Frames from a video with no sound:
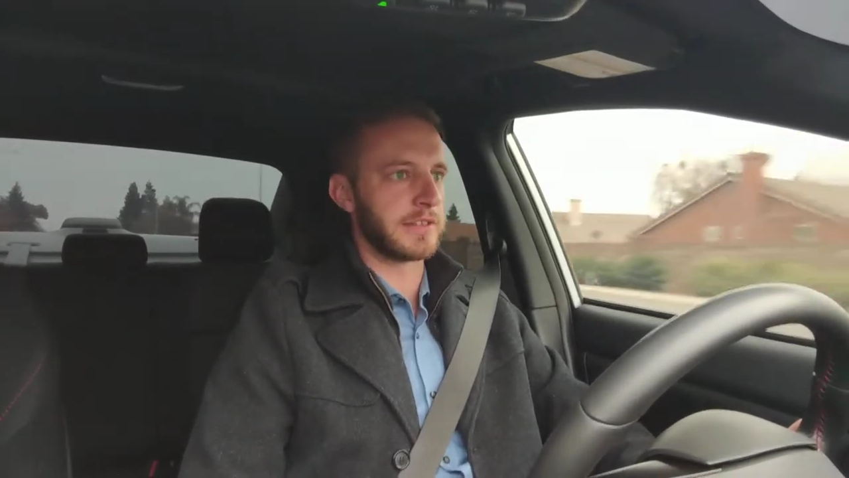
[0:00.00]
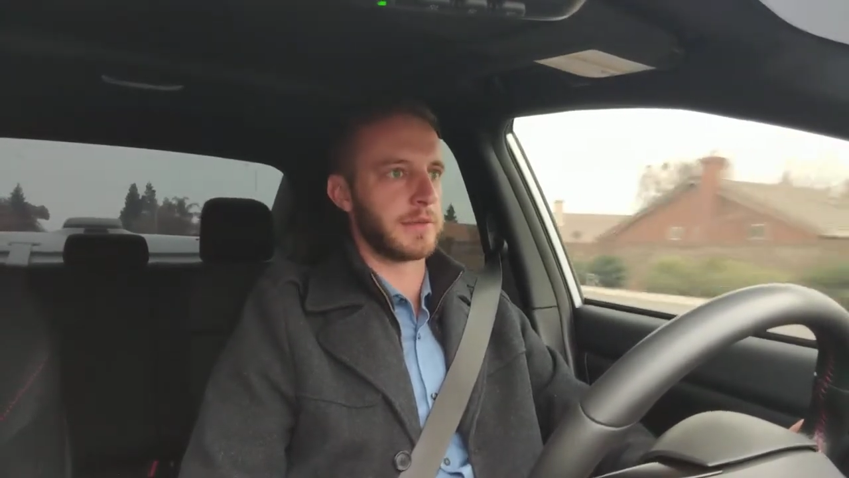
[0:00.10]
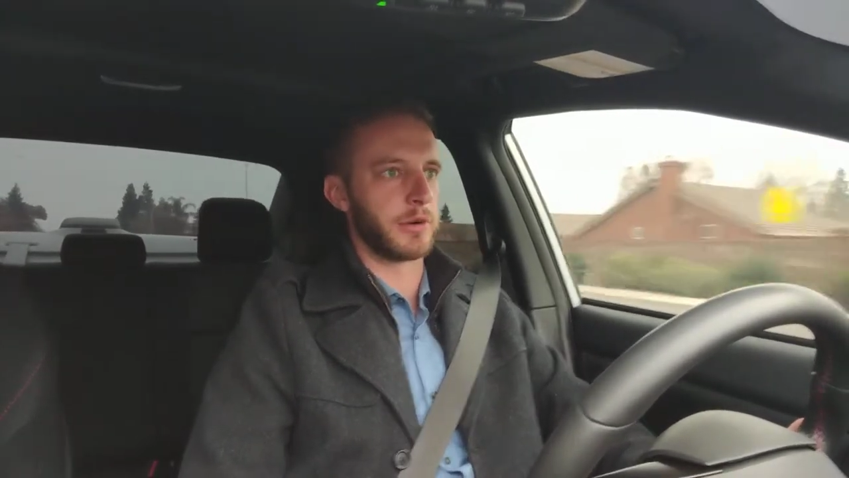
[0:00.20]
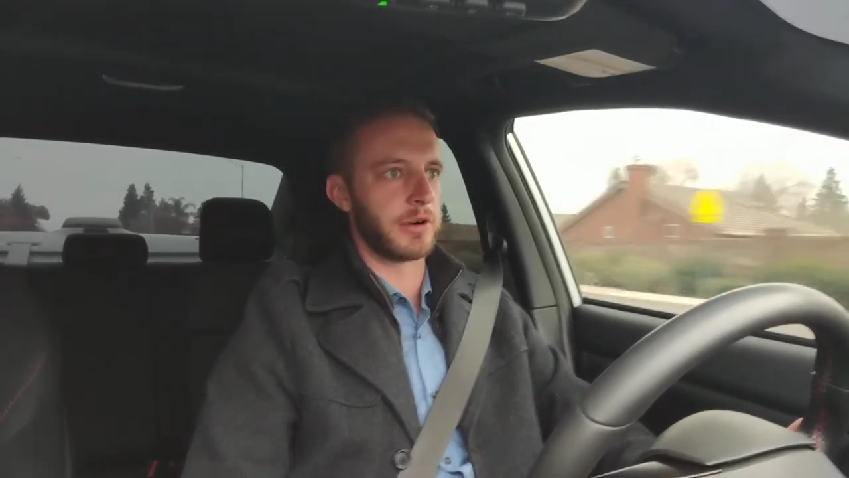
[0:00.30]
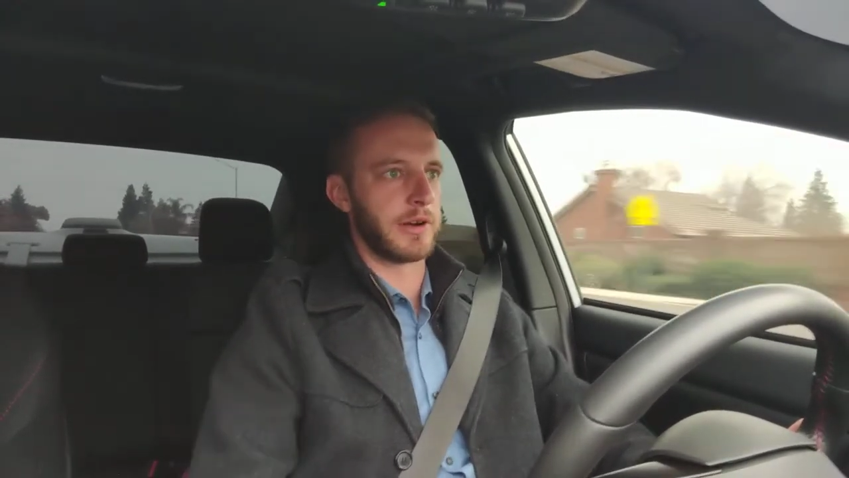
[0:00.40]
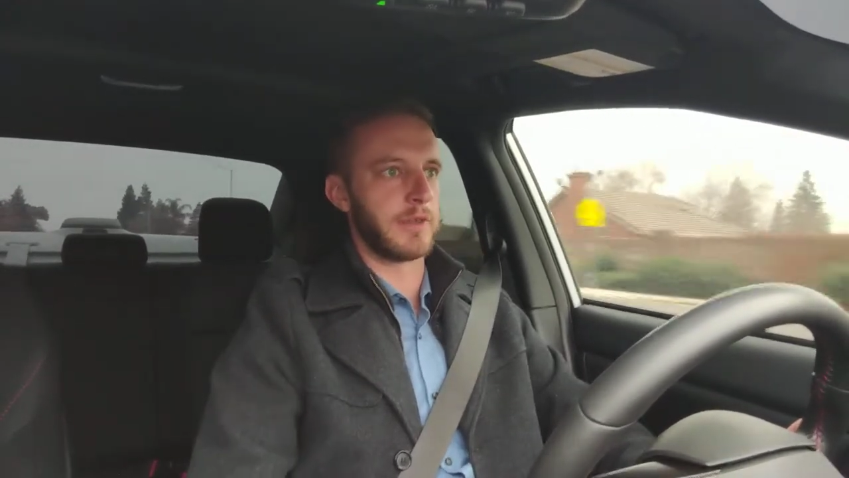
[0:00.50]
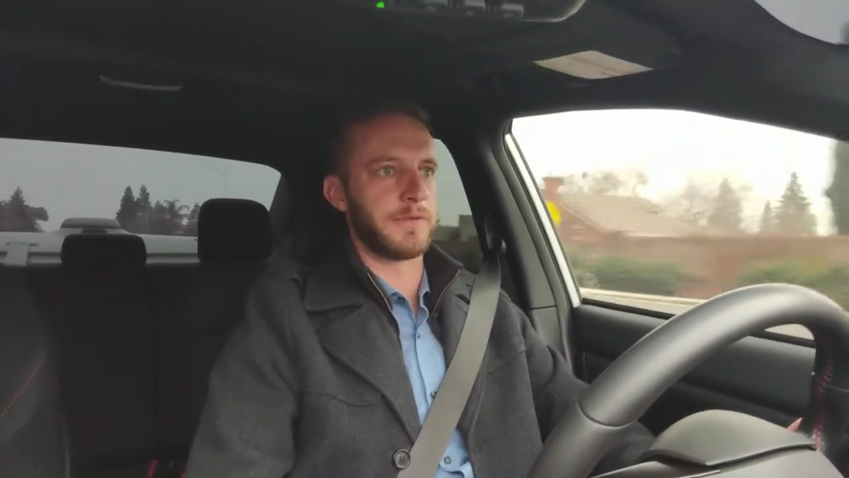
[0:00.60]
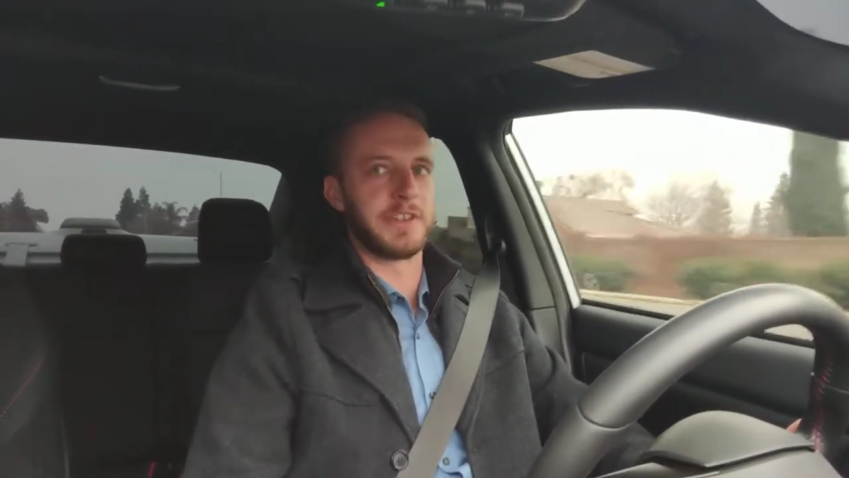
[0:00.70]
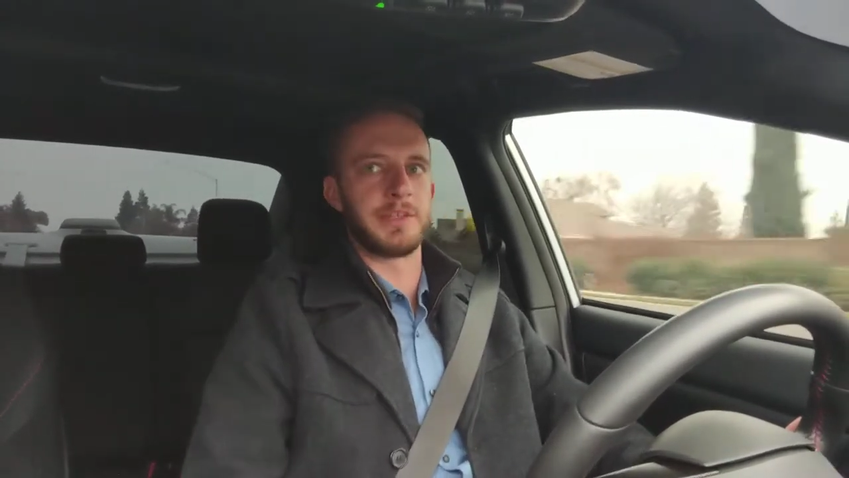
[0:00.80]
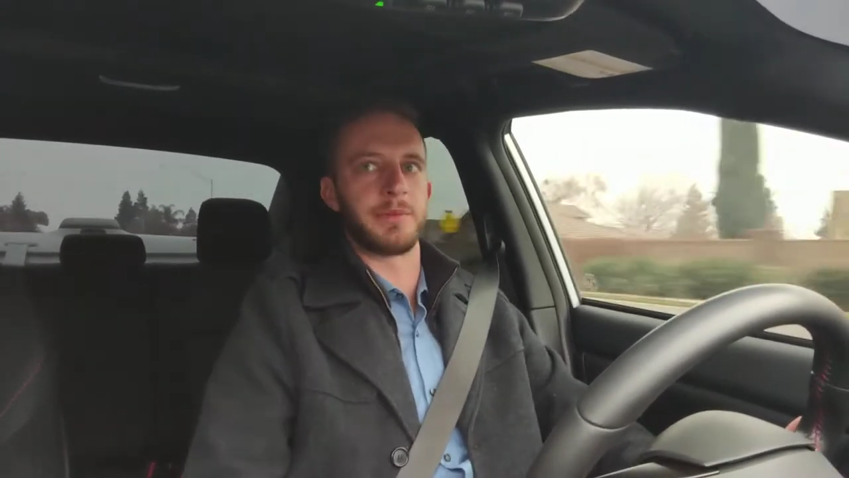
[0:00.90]
somewhere around
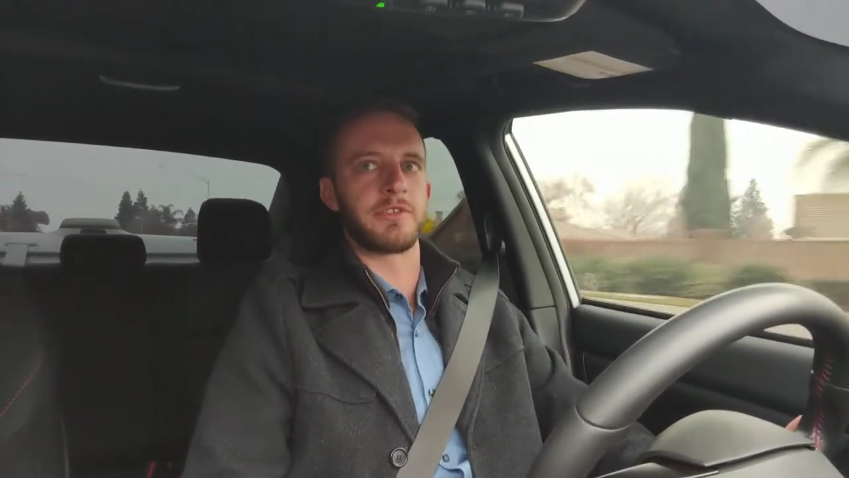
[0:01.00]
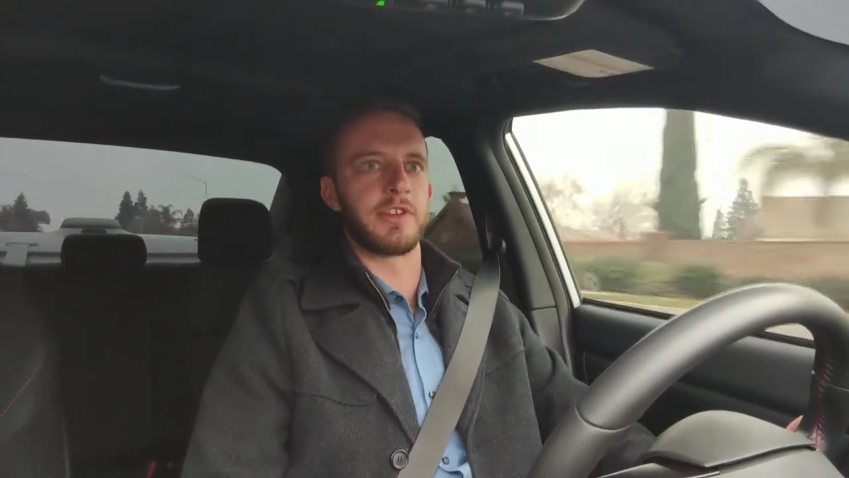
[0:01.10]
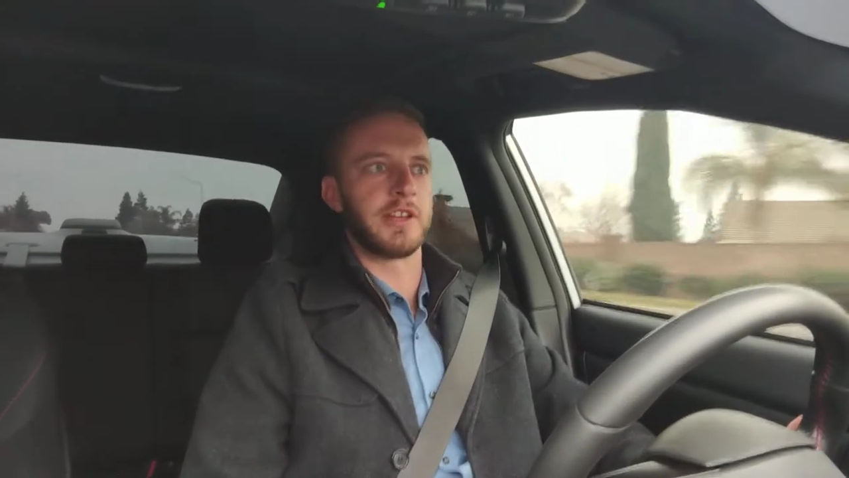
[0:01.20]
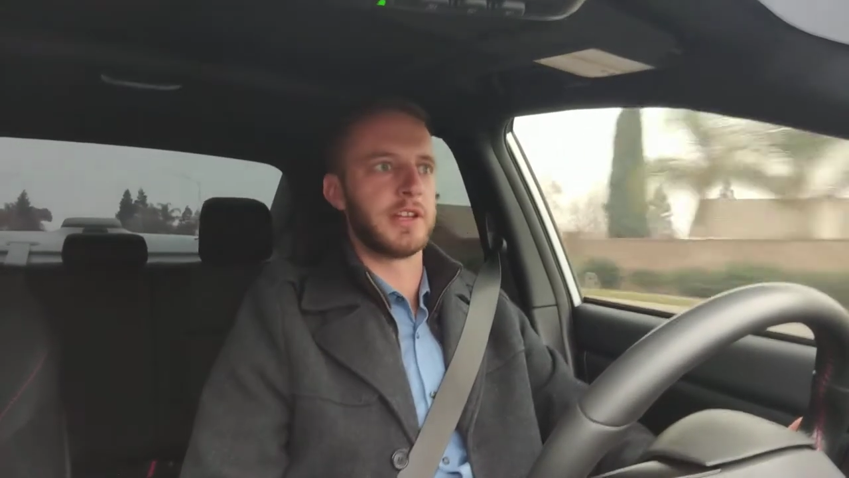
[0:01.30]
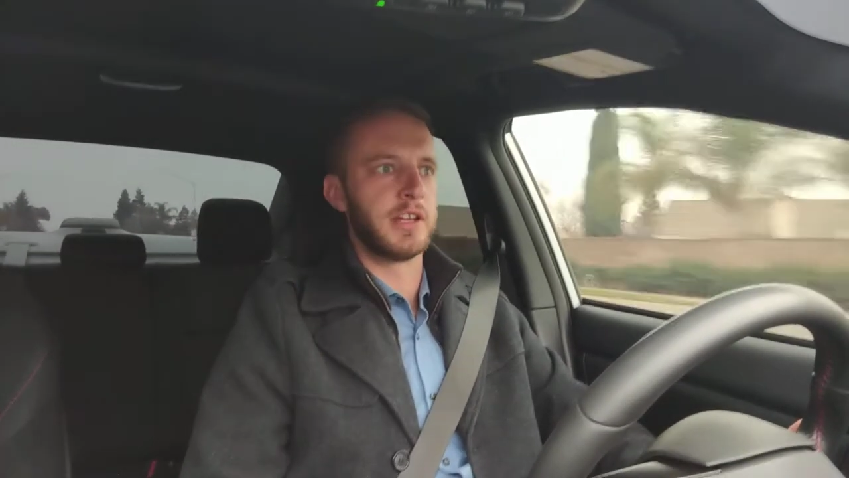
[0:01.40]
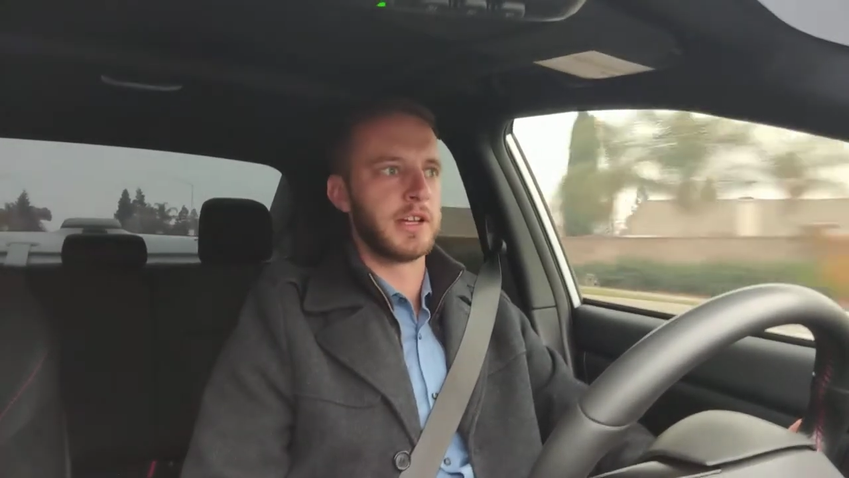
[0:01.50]
50%